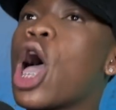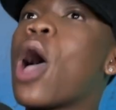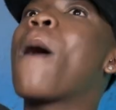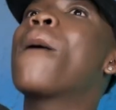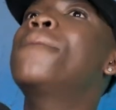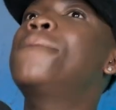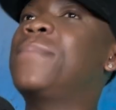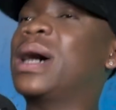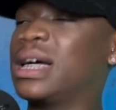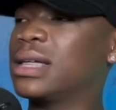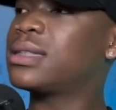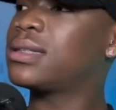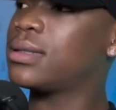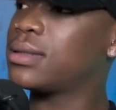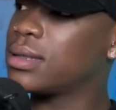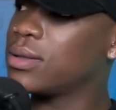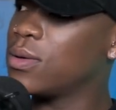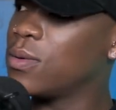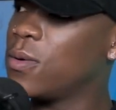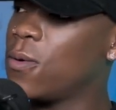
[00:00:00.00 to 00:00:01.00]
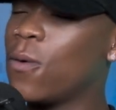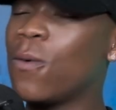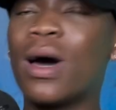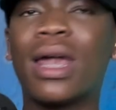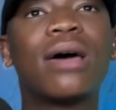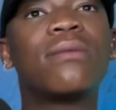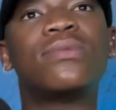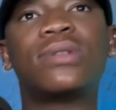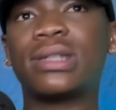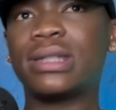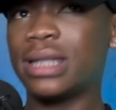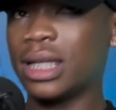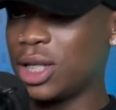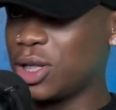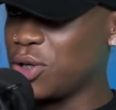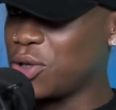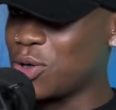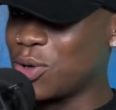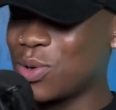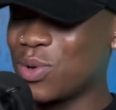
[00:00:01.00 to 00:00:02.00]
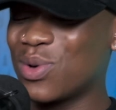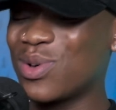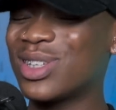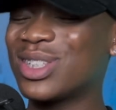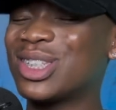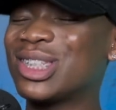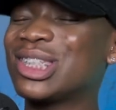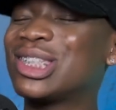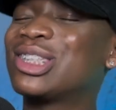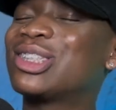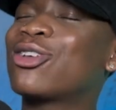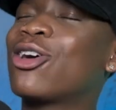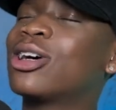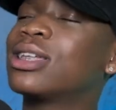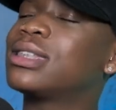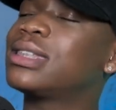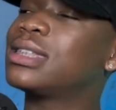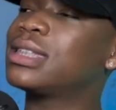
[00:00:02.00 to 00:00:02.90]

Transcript: But what I'm just letting you know, start.